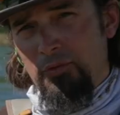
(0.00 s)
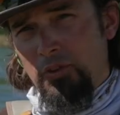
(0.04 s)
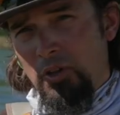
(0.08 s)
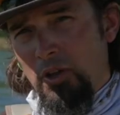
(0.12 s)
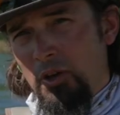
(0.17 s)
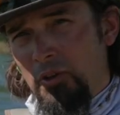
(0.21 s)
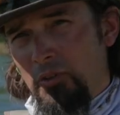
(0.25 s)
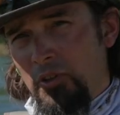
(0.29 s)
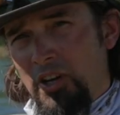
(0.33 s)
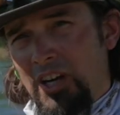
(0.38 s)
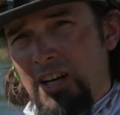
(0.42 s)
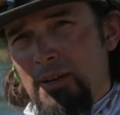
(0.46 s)

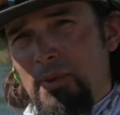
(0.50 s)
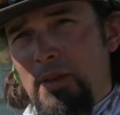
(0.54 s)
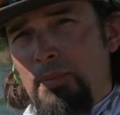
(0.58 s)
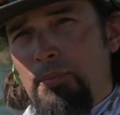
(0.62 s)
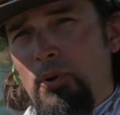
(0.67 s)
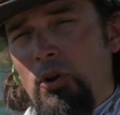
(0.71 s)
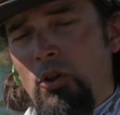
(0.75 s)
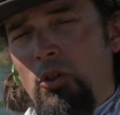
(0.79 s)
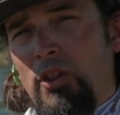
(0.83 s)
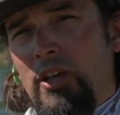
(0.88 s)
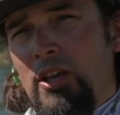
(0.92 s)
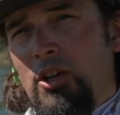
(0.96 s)
flow, they're going to be
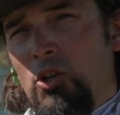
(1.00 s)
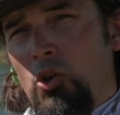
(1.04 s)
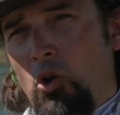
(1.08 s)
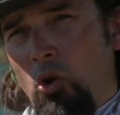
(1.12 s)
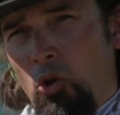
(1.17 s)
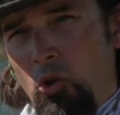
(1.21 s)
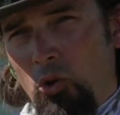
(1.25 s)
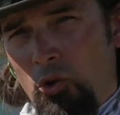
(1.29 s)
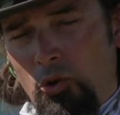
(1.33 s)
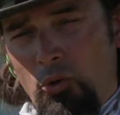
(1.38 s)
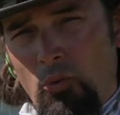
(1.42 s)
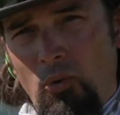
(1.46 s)
pulling
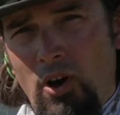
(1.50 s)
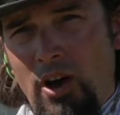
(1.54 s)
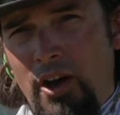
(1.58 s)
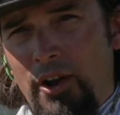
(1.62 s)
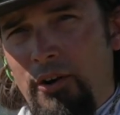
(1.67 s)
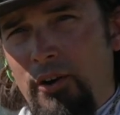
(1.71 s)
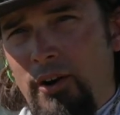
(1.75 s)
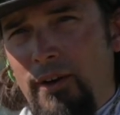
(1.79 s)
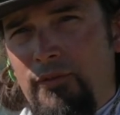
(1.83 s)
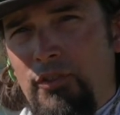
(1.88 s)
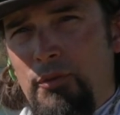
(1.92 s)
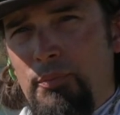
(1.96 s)
colder
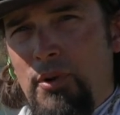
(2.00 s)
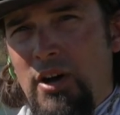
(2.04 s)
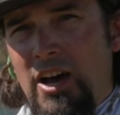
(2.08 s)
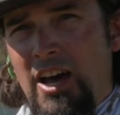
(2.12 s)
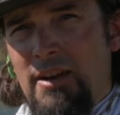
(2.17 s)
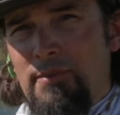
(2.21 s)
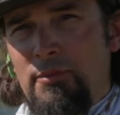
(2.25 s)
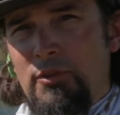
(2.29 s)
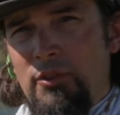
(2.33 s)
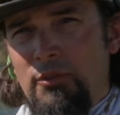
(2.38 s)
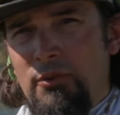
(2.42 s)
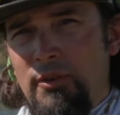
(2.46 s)
water off the
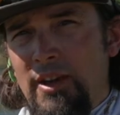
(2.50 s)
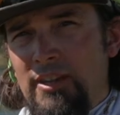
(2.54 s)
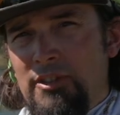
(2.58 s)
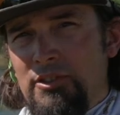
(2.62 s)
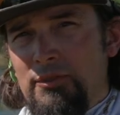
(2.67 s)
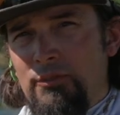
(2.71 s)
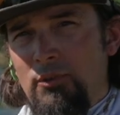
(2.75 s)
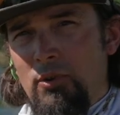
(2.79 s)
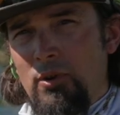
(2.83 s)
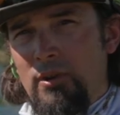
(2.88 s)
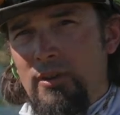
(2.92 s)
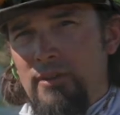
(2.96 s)
bottom of the
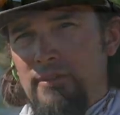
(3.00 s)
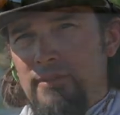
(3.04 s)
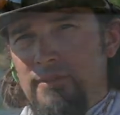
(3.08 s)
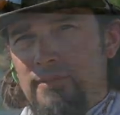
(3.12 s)
reservoir.